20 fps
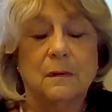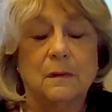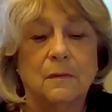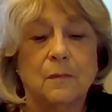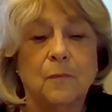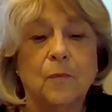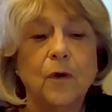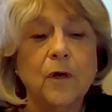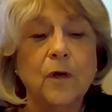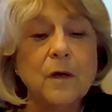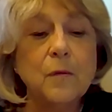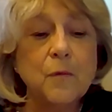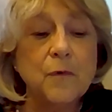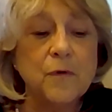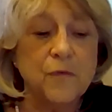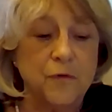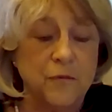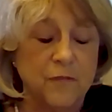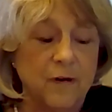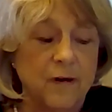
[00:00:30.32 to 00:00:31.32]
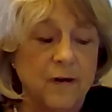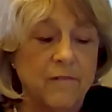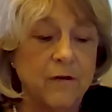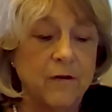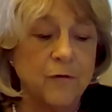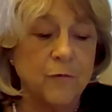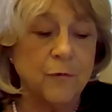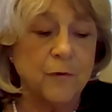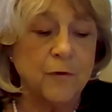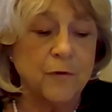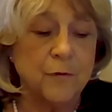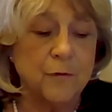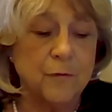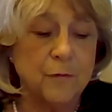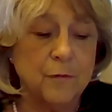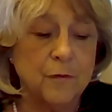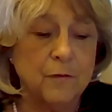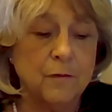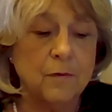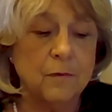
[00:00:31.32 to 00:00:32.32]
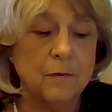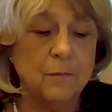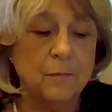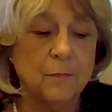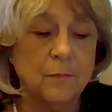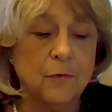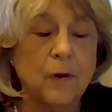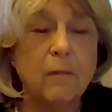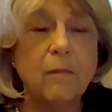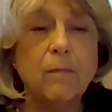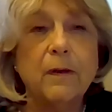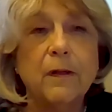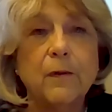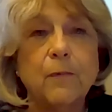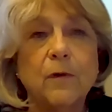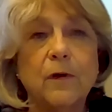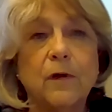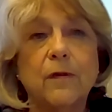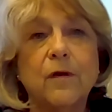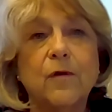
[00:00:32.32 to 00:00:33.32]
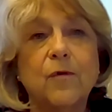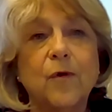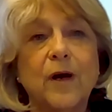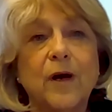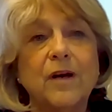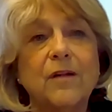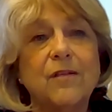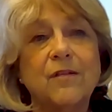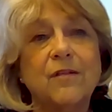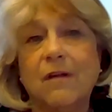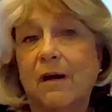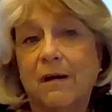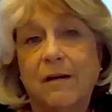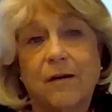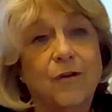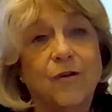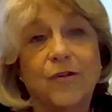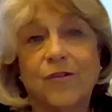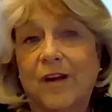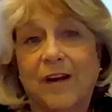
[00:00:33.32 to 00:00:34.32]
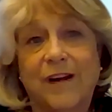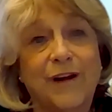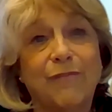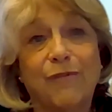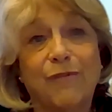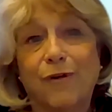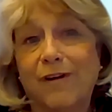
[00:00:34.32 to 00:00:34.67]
Working with survivors was probably one of the greatest honors I ever